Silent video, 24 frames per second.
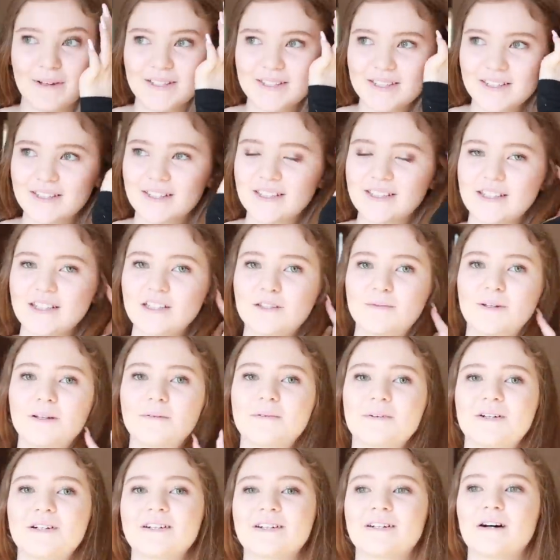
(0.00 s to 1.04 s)
basically teach
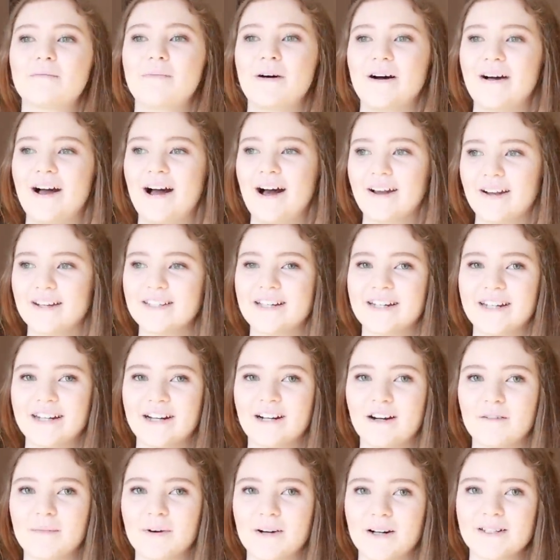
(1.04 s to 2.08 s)
people about how to take
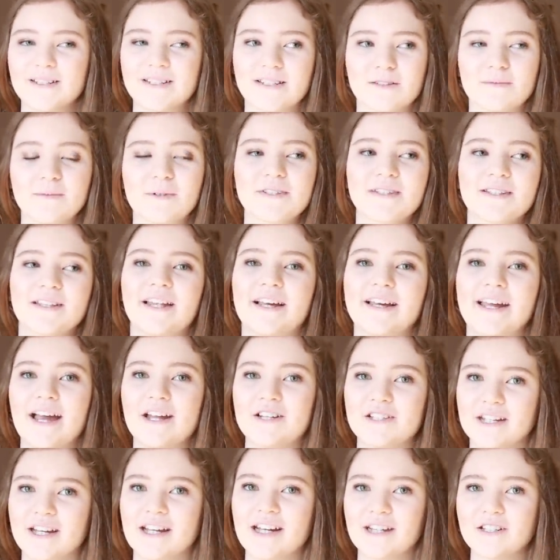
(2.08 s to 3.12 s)
care of birds. It's mostly like
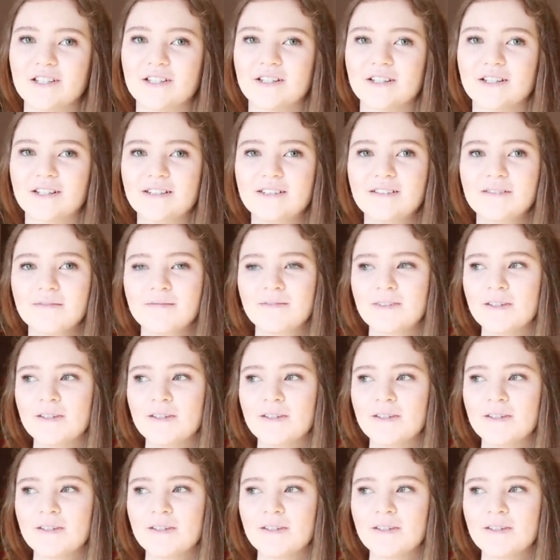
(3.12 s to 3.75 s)
educational